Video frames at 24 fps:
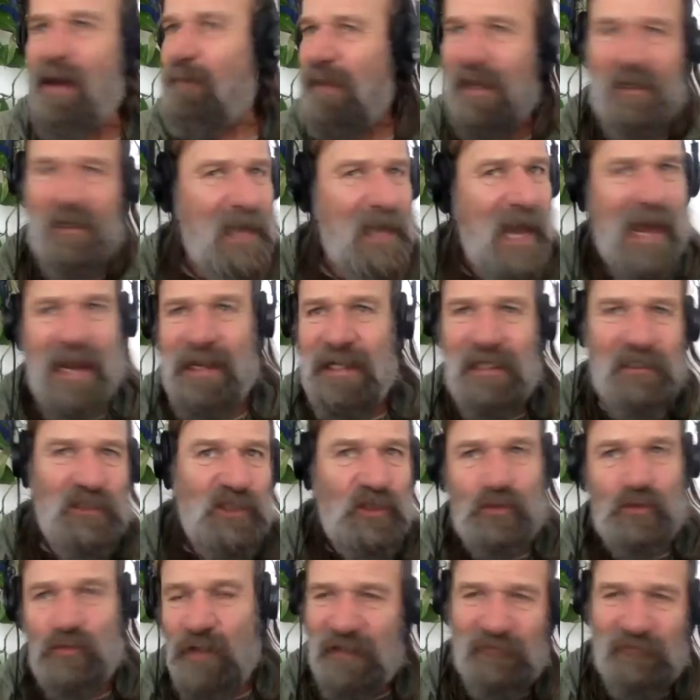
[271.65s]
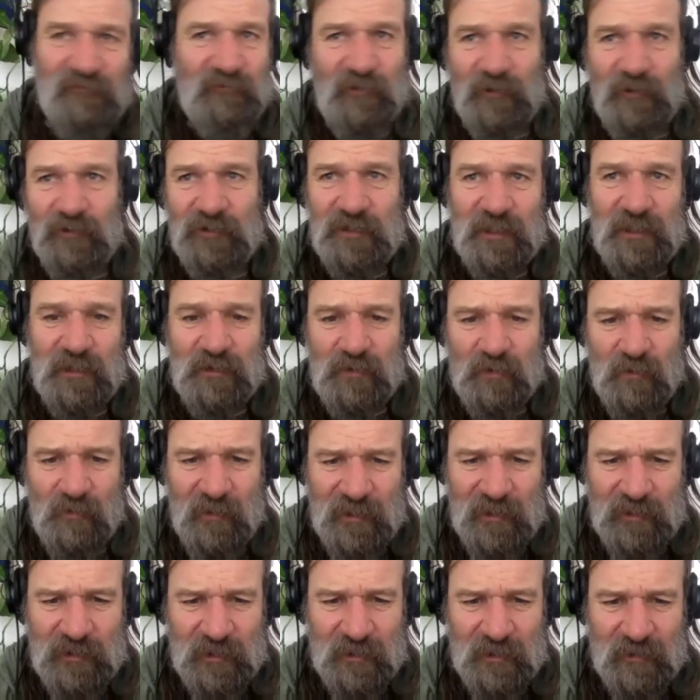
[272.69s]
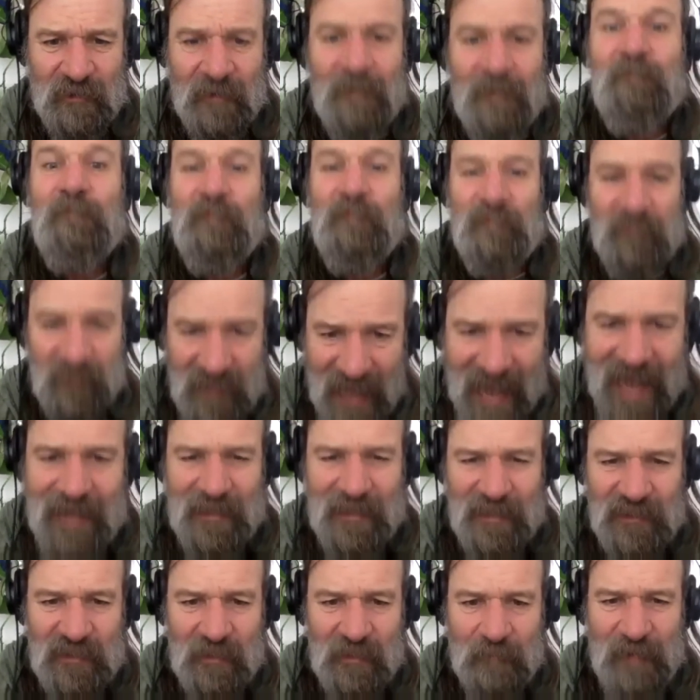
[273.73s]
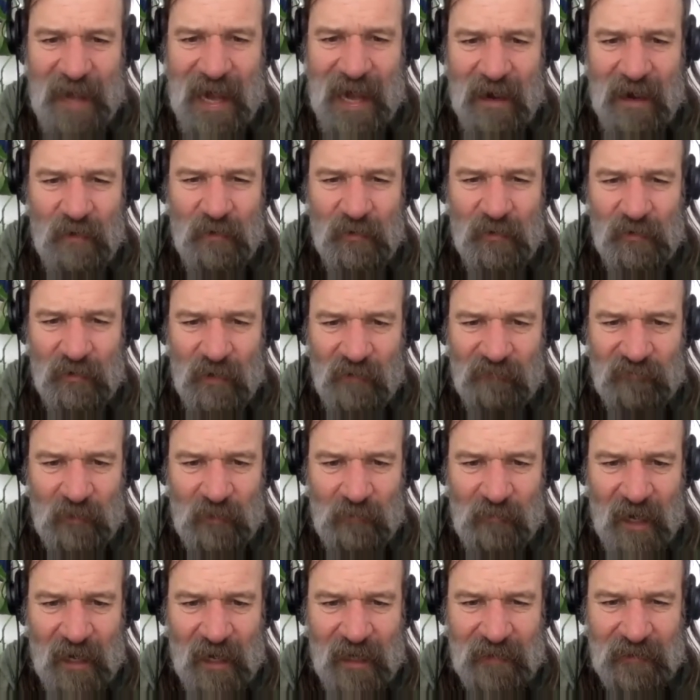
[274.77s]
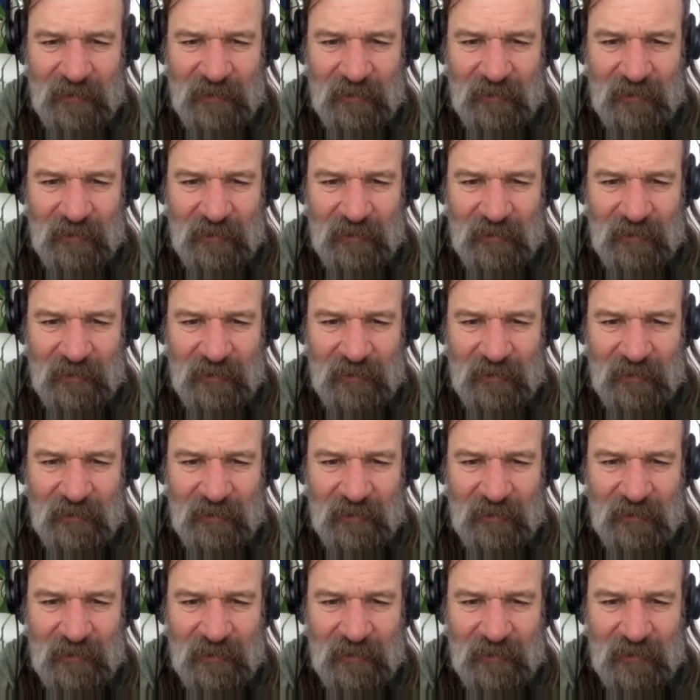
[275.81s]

in any stressful situation, that is the power of the mind.